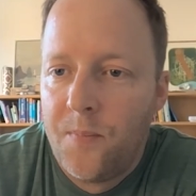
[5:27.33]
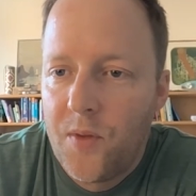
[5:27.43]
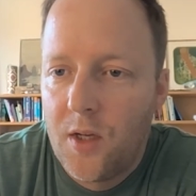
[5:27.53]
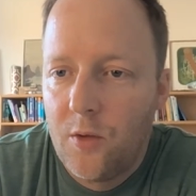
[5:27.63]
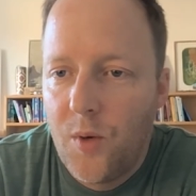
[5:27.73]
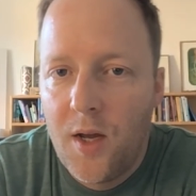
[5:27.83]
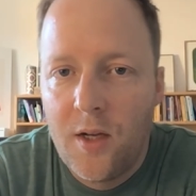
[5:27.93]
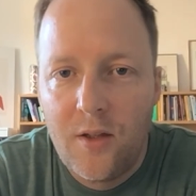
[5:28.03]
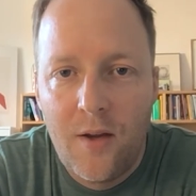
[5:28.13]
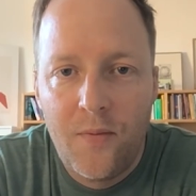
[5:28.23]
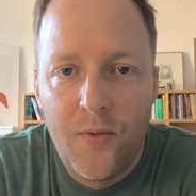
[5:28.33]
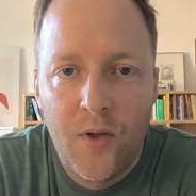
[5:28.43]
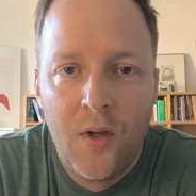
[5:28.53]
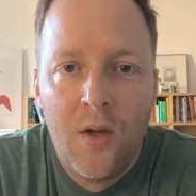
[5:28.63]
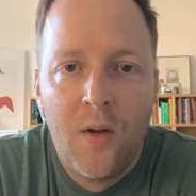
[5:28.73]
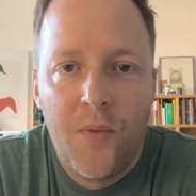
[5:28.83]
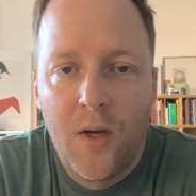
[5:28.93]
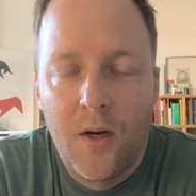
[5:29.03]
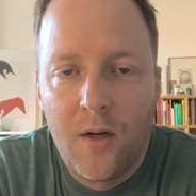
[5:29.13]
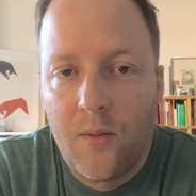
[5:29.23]
That when I then
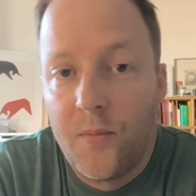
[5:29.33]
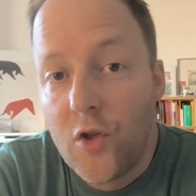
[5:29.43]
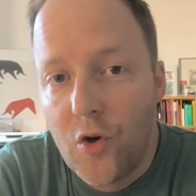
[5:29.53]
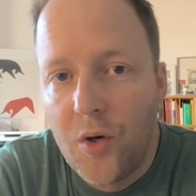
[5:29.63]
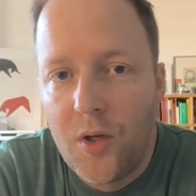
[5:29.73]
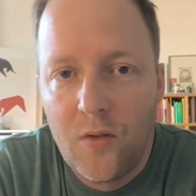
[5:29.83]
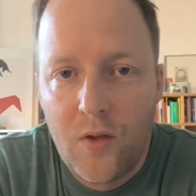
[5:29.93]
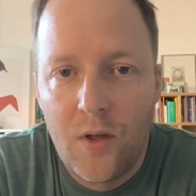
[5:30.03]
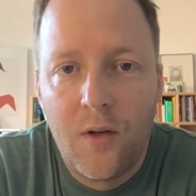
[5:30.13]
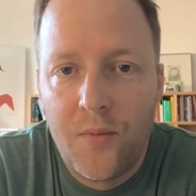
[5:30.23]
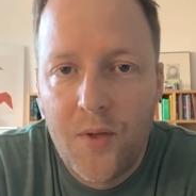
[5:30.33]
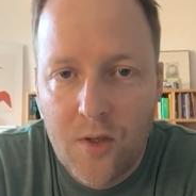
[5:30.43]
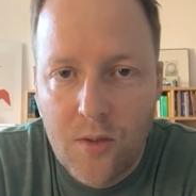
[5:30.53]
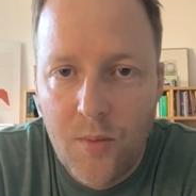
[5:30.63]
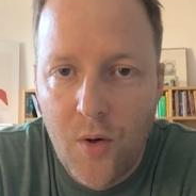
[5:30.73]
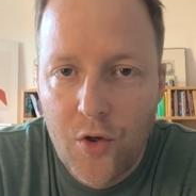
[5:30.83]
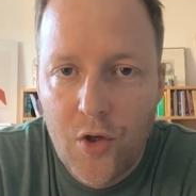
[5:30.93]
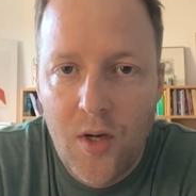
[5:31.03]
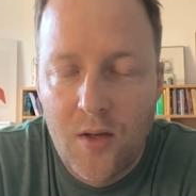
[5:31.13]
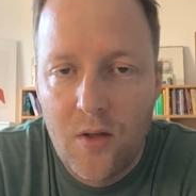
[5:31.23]
joined
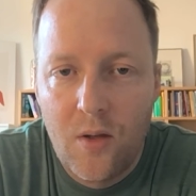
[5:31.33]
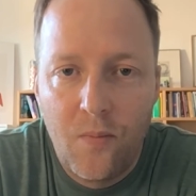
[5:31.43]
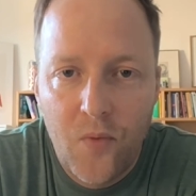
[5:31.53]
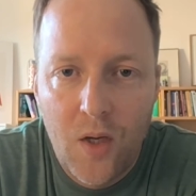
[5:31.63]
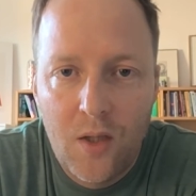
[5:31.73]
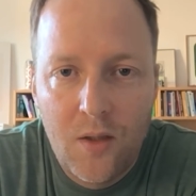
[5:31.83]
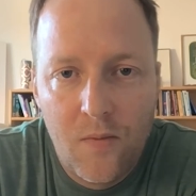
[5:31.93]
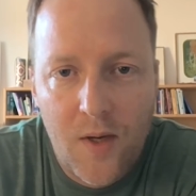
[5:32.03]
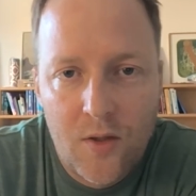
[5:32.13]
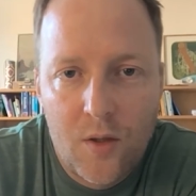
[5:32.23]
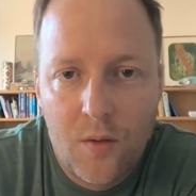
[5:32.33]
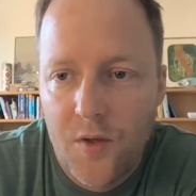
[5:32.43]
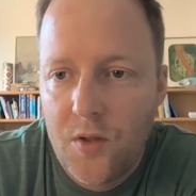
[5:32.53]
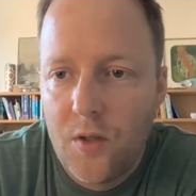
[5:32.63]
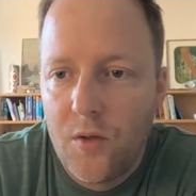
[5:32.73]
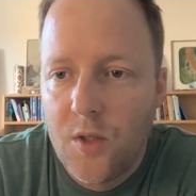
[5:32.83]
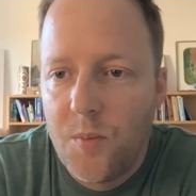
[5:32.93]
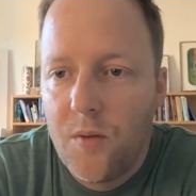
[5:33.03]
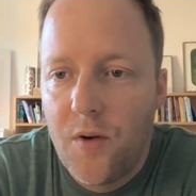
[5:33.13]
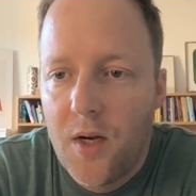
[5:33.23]
Distalmotion as a lead investor of a Series
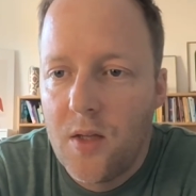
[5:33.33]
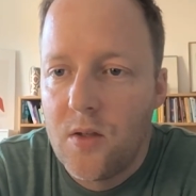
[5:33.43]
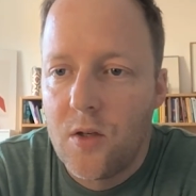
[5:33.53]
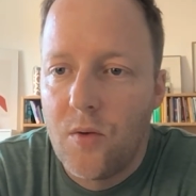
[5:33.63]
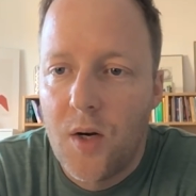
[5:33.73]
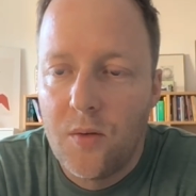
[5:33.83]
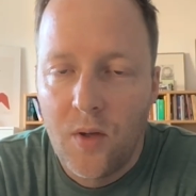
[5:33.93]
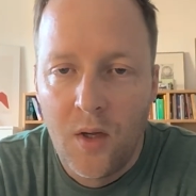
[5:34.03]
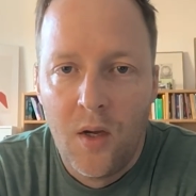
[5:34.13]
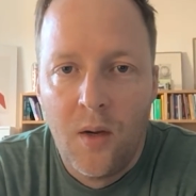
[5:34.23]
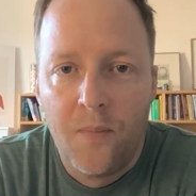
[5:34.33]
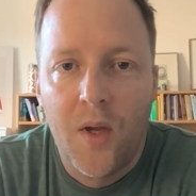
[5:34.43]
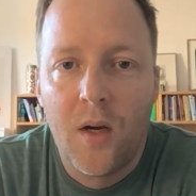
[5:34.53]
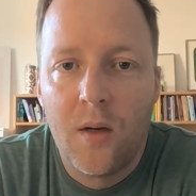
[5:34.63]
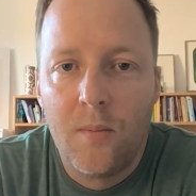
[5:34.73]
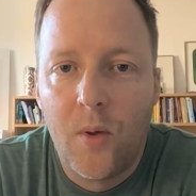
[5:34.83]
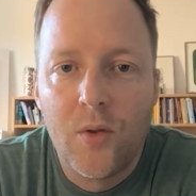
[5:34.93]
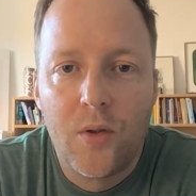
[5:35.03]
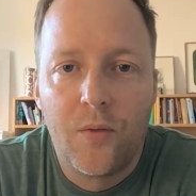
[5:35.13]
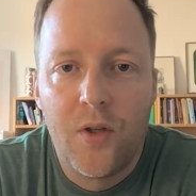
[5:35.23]
B financing round,
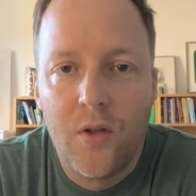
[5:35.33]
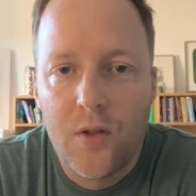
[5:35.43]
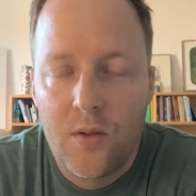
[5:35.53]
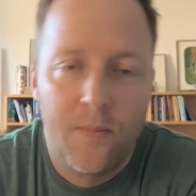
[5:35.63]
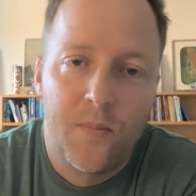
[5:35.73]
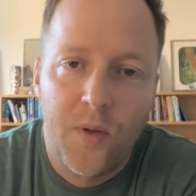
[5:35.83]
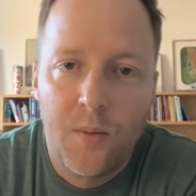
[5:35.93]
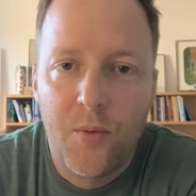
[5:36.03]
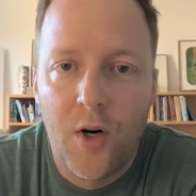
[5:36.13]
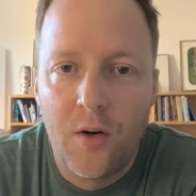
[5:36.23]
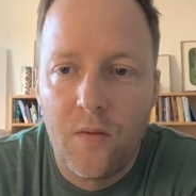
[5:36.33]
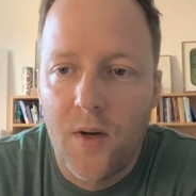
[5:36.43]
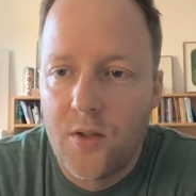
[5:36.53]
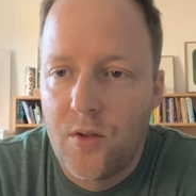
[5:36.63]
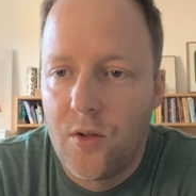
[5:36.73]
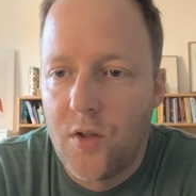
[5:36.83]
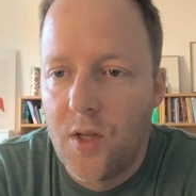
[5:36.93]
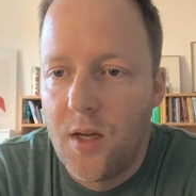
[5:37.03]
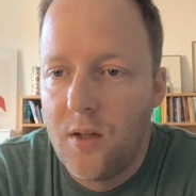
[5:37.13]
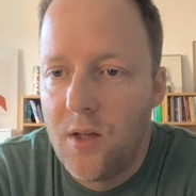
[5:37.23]
most of these prior investors,
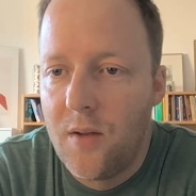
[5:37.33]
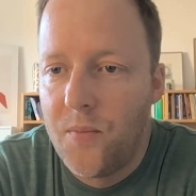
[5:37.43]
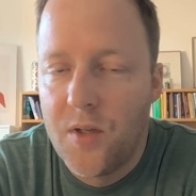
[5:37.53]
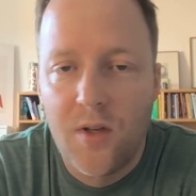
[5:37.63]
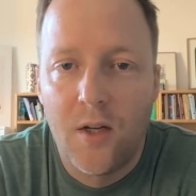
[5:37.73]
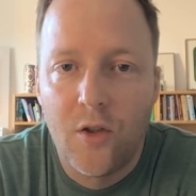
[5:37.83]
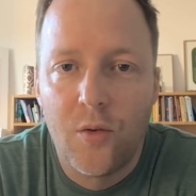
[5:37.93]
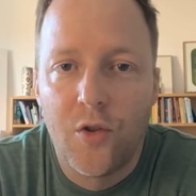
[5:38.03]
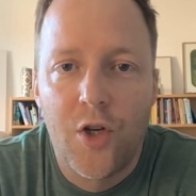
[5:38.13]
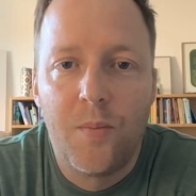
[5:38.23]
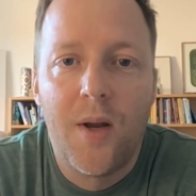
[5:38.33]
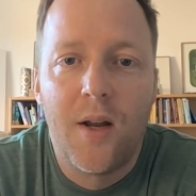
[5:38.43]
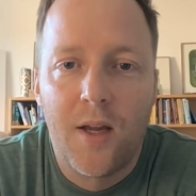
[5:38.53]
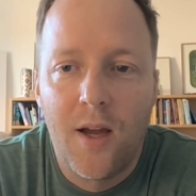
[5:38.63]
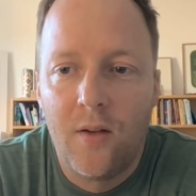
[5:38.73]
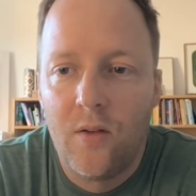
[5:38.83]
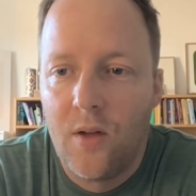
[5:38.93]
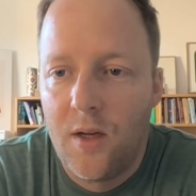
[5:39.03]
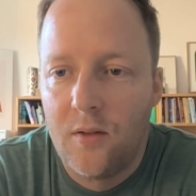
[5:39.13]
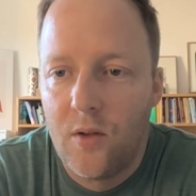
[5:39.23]
they then decided to chip in again
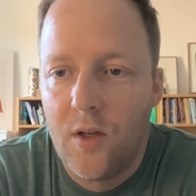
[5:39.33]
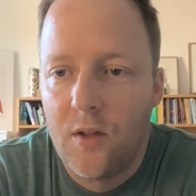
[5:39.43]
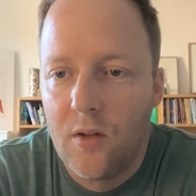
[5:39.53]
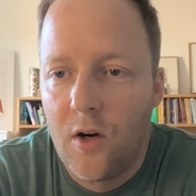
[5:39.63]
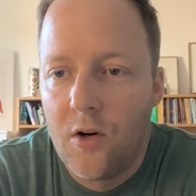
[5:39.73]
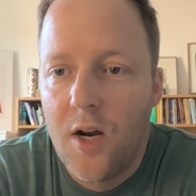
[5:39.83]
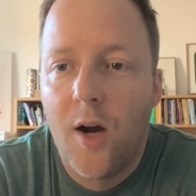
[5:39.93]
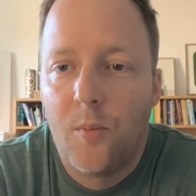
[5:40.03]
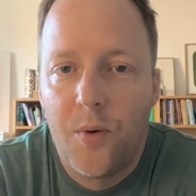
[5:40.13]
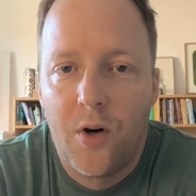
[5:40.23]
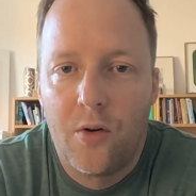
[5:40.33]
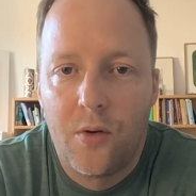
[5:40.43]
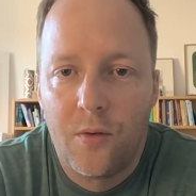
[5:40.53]
and are now part of